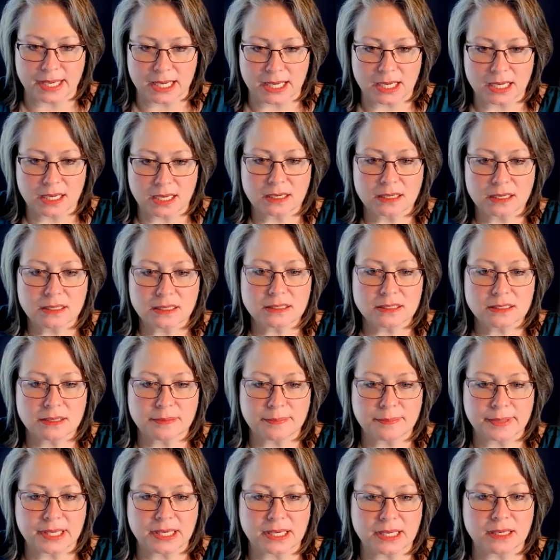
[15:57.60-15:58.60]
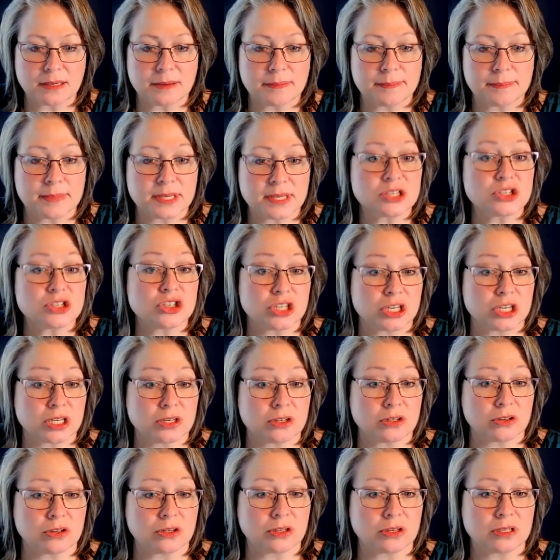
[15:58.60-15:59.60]
be to be
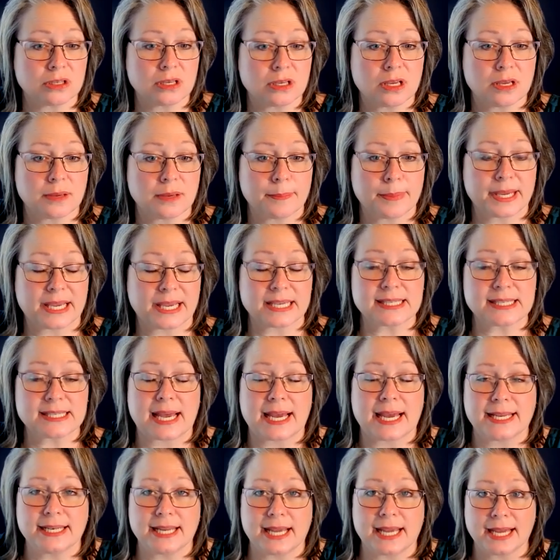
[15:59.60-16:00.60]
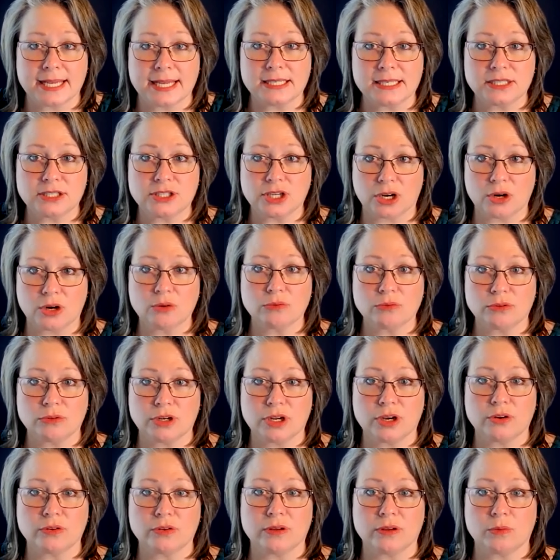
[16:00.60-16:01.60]
misgendered, because I don't
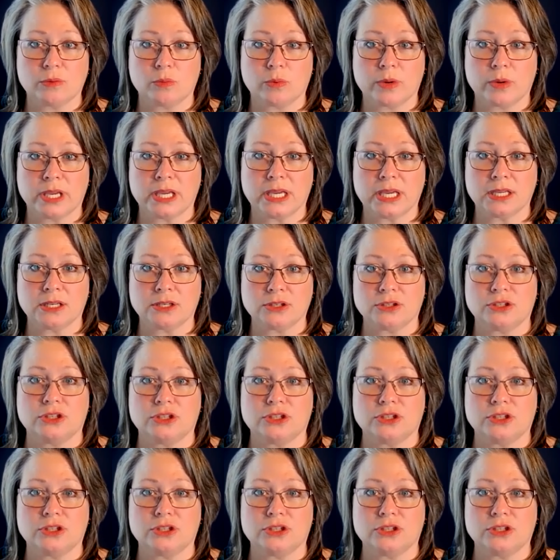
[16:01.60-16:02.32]
know that we